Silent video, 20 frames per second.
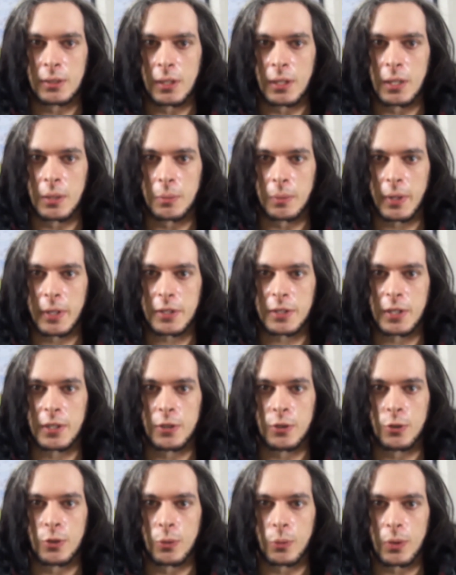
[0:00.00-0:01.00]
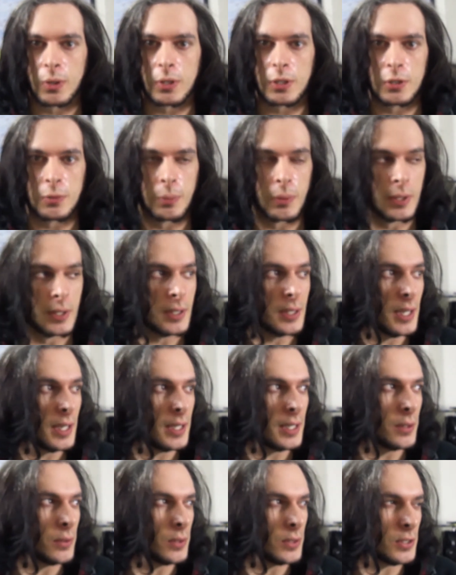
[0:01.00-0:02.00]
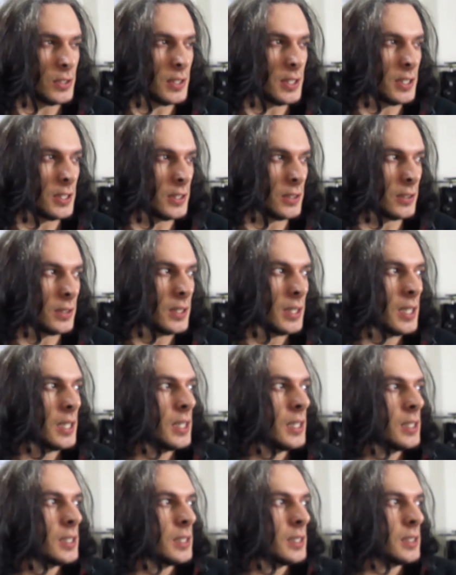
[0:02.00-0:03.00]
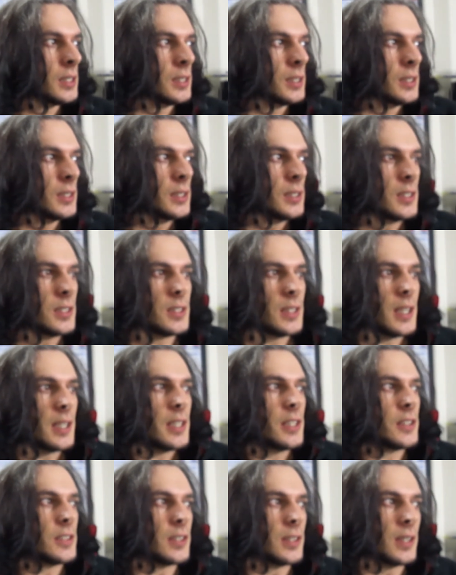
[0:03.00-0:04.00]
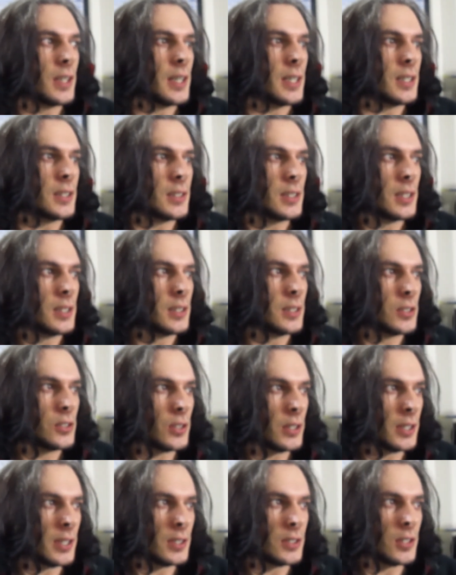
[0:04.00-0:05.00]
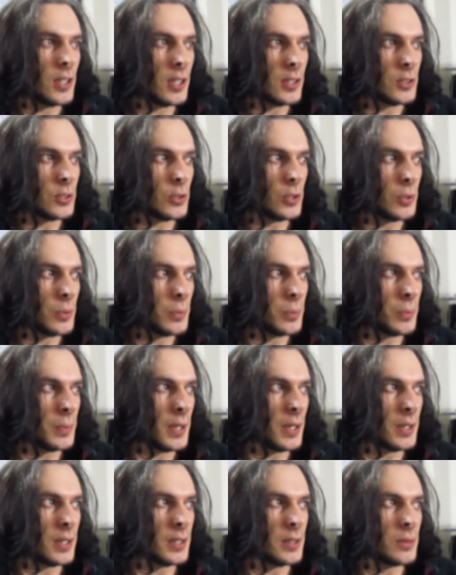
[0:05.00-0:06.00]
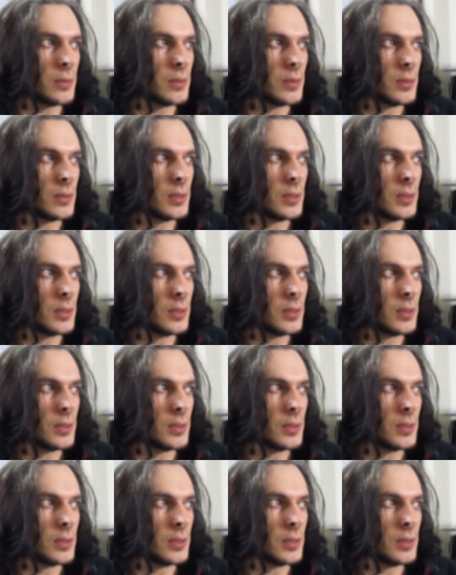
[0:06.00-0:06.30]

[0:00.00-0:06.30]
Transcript: Um, last I knew it was, but he wasn't here. He's not here tonight, so I got to talk to him about it.